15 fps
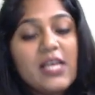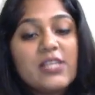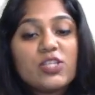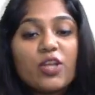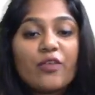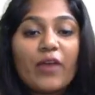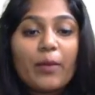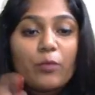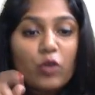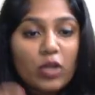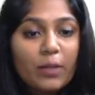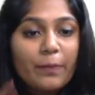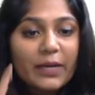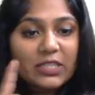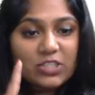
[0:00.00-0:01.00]
So if I'm going
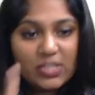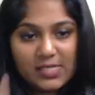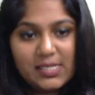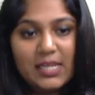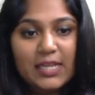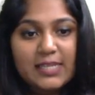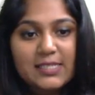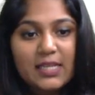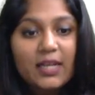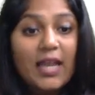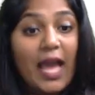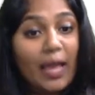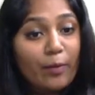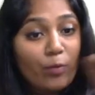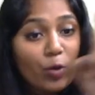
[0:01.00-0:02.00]
to purchase an asset, I'm